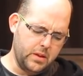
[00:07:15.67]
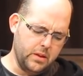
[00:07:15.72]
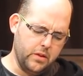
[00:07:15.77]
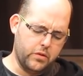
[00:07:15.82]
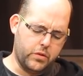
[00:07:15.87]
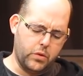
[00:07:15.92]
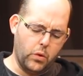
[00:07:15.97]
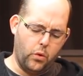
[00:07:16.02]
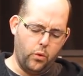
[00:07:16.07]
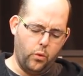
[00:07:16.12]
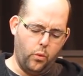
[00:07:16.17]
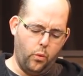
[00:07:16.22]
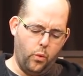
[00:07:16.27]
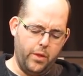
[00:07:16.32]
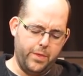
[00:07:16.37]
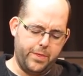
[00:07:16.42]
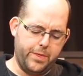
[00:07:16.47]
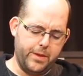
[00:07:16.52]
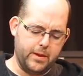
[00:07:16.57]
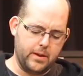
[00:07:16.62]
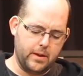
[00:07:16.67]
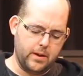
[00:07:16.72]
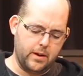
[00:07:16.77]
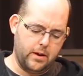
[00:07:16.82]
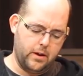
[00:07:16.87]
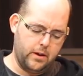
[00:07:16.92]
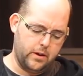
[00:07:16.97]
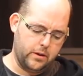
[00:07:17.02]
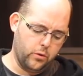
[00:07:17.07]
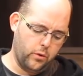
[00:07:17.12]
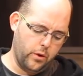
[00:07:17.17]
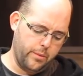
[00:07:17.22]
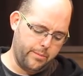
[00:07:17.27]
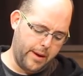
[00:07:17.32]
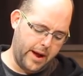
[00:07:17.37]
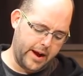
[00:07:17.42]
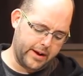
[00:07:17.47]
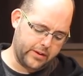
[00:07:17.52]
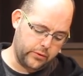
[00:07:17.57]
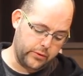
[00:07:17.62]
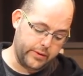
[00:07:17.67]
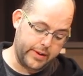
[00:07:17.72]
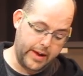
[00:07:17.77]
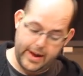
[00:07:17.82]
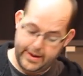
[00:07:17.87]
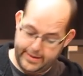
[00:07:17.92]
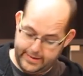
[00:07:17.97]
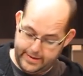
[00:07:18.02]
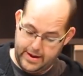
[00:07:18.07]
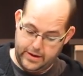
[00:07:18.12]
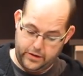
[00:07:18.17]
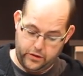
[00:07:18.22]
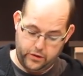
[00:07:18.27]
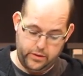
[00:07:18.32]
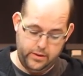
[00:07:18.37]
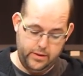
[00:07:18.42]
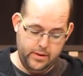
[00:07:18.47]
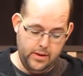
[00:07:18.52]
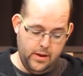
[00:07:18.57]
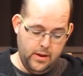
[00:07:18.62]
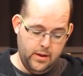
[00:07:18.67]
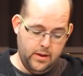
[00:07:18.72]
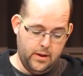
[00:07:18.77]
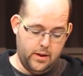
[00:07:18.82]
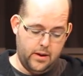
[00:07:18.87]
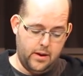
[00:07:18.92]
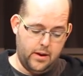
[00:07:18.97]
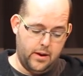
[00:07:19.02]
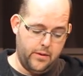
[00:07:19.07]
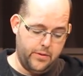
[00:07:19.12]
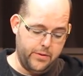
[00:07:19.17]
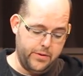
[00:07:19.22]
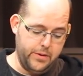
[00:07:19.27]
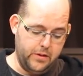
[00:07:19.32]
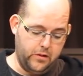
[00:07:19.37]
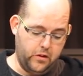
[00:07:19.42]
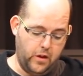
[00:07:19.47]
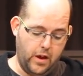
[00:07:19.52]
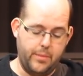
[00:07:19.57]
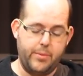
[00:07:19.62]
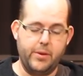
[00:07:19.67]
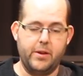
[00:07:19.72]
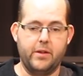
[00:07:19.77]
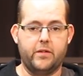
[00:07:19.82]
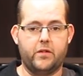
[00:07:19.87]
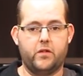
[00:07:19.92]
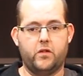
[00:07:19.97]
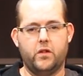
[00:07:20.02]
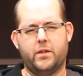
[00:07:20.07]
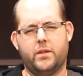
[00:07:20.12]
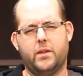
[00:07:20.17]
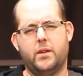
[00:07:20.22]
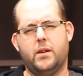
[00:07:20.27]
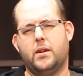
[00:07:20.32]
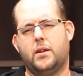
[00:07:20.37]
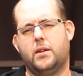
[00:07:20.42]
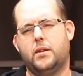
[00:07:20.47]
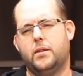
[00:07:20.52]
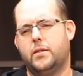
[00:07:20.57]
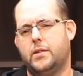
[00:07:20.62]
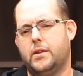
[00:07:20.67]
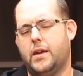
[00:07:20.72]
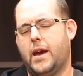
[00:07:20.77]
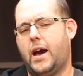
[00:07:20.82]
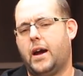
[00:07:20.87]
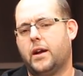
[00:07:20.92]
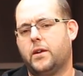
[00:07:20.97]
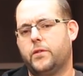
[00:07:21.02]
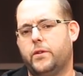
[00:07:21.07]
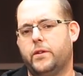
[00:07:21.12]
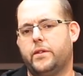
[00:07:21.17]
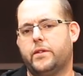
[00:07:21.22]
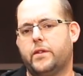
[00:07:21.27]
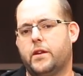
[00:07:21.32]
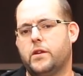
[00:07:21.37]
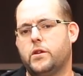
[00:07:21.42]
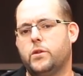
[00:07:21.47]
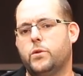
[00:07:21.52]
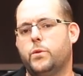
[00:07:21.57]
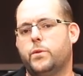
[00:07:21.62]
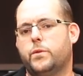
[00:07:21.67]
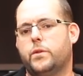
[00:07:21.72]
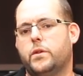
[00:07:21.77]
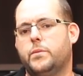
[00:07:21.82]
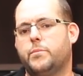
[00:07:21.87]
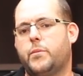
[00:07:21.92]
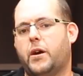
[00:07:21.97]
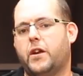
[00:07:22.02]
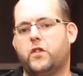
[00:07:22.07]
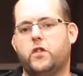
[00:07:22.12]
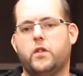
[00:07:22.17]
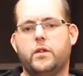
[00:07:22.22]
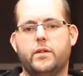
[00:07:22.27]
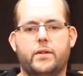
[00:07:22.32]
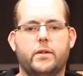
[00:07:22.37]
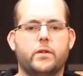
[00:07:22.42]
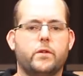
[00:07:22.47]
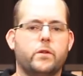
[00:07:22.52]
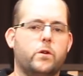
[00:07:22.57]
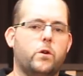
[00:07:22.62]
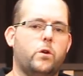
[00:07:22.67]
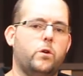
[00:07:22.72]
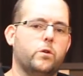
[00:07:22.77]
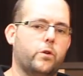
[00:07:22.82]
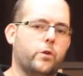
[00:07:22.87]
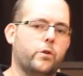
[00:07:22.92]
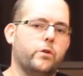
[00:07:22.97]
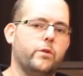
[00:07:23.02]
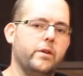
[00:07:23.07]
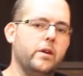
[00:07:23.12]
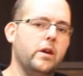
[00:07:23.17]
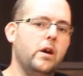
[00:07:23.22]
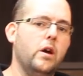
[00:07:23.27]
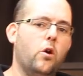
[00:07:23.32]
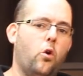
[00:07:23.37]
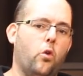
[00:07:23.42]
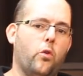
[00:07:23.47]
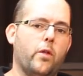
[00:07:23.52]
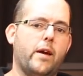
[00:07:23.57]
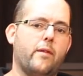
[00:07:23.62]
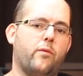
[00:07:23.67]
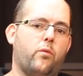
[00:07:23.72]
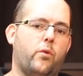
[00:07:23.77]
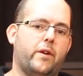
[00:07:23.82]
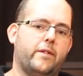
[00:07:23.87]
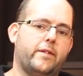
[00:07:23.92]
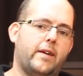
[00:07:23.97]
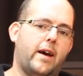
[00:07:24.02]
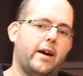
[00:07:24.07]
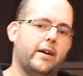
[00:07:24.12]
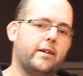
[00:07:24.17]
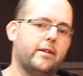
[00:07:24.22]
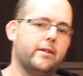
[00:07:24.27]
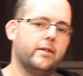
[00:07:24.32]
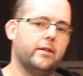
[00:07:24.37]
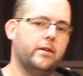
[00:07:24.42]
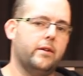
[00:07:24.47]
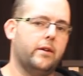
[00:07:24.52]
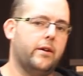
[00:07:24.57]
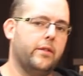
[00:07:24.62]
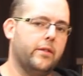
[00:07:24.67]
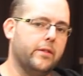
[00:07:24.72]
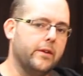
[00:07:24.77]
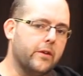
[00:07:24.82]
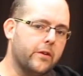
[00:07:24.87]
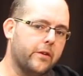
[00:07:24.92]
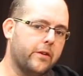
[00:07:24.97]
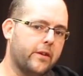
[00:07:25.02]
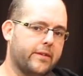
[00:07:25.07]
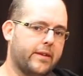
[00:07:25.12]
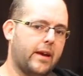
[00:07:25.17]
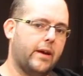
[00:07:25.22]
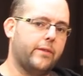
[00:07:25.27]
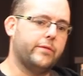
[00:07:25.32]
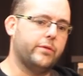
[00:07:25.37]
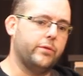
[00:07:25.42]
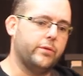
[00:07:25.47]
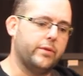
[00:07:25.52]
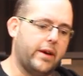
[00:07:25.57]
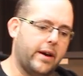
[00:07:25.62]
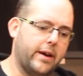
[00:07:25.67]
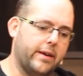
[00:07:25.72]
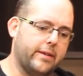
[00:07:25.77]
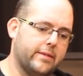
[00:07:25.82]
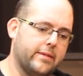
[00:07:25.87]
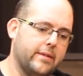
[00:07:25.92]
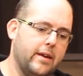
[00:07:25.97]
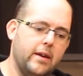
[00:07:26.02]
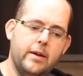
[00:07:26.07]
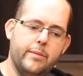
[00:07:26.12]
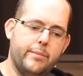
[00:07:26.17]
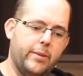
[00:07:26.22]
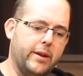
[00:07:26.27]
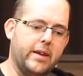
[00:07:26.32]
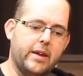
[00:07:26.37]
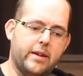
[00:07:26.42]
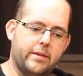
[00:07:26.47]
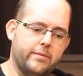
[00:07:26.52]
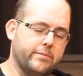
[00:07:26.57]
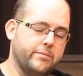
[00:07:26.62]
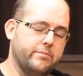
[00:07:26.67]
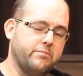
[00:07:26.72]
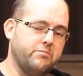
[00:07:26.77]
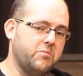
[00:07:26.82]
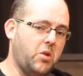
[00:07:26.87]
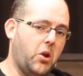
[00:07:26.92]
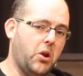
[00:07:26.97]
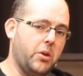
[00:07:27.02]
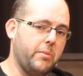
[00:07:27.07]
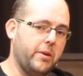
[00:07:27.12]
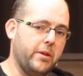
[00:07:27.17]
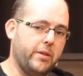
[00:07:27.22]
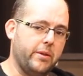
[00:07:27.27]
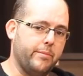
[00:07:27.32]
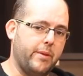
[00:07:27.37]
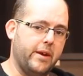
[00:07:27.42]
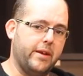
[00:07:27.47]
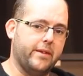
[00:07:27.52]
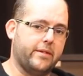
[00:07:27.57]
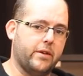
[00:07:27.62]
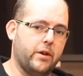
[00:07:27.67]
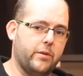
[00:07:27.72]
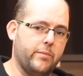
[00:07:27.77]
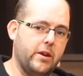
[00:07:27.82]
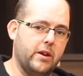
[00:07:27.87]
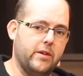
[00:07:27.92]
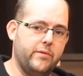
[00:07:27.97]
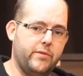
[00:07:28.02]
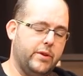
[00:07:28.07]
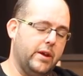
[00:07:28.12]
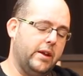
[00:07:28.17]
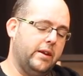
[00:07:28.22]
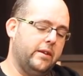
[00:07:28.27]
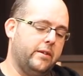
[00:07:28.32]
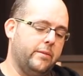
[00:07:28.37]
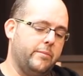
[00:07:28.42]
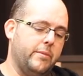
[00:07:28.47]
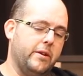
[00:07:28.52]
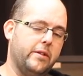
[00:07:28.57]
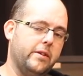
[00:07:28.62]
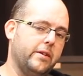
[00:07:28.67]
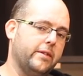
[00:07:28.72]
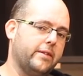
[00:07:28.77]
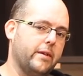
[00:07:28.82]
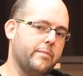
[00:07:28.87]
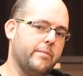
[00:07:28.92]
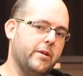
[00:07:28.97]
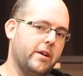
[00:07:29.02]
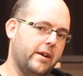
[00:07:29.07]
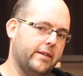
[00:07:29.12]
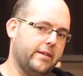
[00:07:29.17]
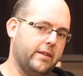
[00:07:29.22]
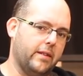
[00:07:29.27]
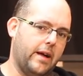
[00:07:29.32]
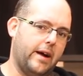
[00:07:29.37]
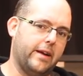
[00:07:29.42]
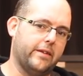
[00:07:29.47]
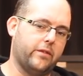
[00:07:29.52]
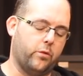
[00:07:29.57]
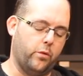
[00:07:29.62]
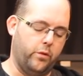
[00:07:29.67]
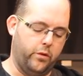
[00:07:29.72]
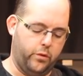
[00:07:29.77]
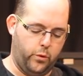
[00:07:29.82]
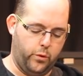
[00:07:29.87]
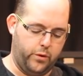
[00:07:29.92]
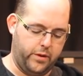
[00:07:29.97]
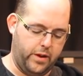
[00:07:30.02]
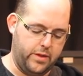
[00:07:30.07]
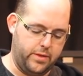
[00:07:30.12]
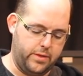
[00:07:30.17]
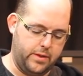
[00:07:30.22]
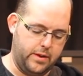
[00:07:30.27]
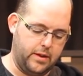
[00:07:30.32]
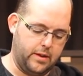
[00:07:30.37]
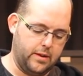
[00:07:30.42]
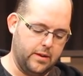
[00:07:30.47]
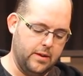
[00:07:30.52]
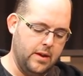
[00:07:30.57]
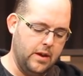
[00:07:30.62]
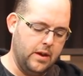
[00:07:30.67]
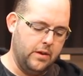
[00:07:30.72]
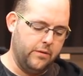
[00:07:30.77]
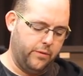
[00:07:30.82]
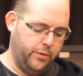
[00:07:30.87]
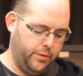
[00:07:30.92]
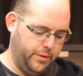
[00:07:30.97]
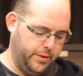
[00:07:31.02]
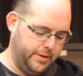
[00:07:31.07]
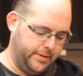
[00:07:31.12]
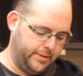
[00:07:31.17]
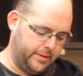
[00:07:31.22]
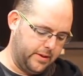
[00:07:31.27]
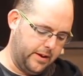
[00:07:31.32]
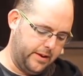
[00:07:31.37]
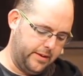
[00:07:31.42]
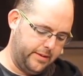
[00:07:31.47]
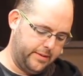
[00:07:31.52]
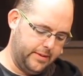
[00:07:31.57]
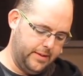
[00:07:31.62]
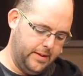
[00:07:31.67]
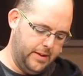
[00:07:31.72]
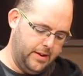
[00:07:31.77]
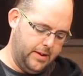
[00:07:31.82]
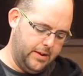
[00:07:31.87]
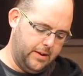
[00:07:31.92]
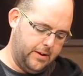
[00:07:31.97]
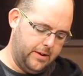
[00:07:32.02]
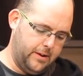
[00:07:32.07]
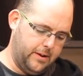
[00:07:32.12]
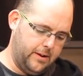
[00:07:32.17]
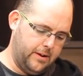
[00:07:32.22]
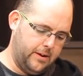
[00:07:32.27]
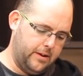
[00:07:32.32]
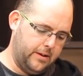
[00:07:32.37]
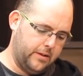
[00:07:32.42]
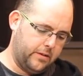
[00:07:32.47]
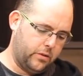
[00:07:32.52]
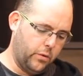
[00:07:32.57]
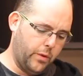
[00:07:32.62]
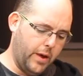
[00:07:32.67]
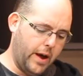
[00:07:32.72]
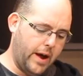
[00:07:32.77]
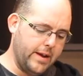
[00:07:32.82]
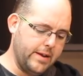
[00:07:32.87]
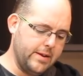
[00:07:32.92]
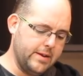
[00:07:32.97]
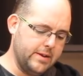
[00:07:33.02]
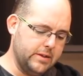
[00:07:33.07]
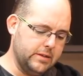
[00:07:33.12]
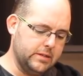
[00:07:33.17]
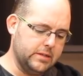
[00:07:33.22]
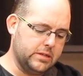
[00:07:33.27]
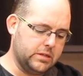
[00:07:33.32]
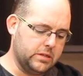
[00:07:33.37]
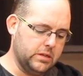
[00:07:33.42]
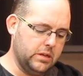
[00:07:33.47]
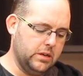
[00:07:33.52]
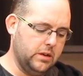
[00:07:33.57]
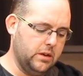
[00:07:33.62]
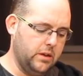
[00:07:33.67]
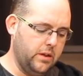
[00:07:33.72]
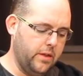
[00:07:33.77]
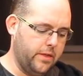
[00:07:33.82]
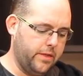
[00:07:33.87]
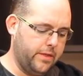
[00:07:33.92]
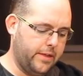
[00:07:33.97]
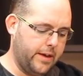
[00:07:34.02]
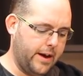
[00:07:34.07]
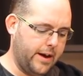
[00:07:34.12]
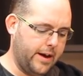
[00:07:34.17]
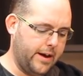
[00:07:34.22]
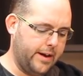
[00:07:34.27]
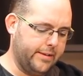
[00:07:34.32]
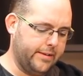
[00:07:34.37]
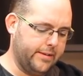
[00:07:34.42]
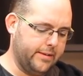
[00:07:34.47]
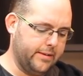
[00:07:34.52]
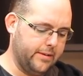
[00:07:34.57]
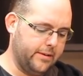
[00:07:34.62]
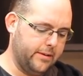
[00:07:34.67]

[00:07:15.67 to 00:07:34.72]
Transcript: So one thing, going back to attacks actually, the champions, just like the acolytes that I use in my Gene Stealer call currently, only have 1 attack. Leader does have 2 attacks, but again, not a melee based army, and if you get into melee, it's going to be as a last resort, I think, for these guys. So that is that.